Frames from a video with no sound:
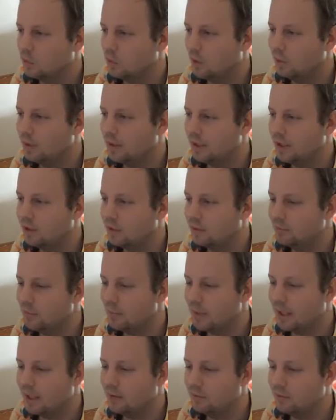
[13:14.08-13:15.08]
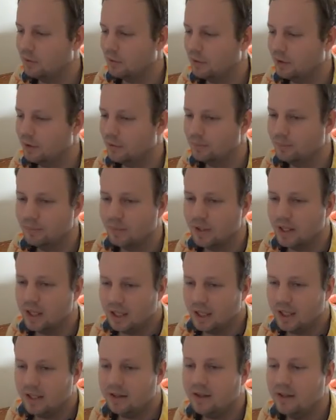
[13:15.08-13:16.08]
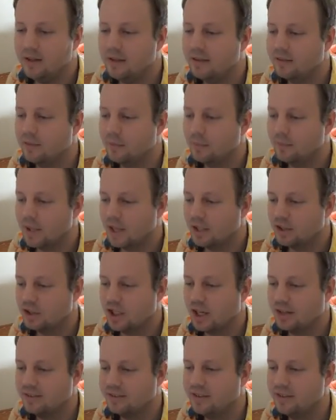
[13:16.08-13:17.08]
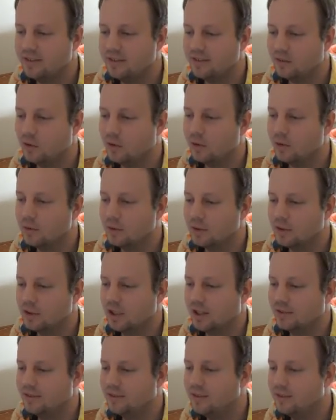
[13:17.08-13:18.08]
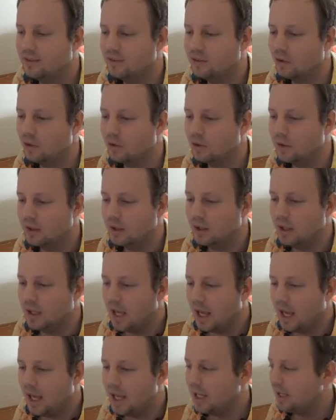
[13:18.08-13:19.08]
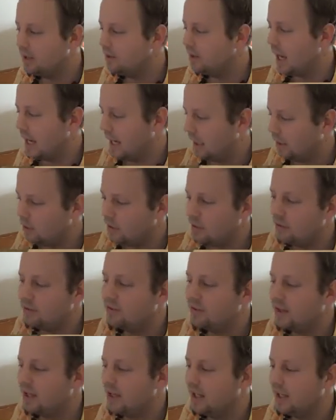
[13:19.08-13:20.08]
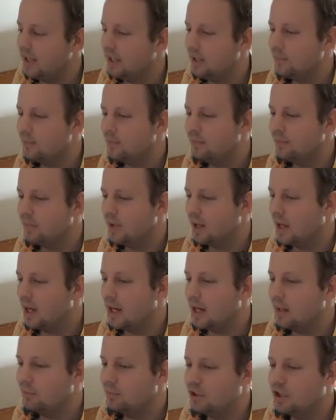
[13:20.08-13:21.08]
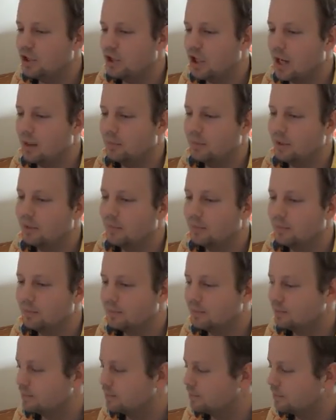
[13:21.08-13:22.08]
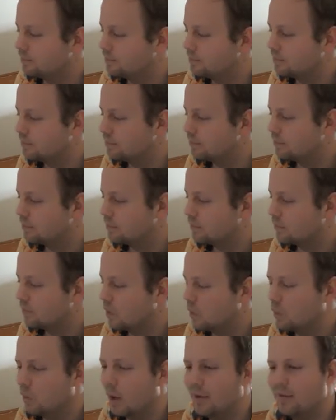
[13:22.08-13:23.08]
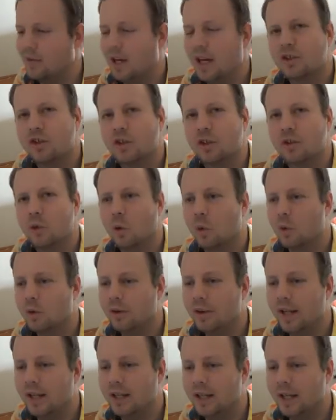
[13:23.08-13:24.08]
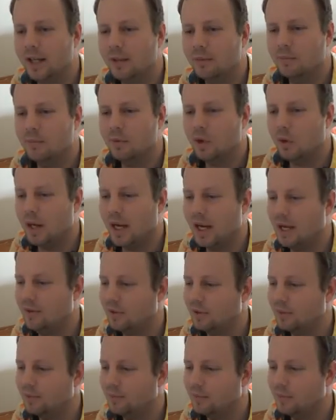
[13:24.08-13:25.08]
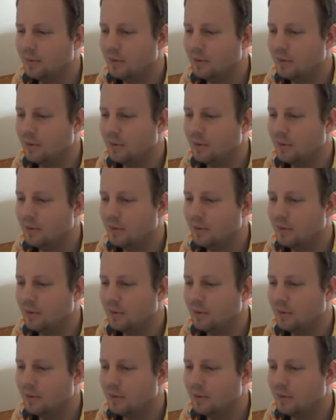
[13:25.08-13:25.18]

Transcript: Do I want to get off my mount? No, I don't. It is chasisto. Chasisto. And how do you say shaman? Oh, have I actually taught you that yet? No, I haven't.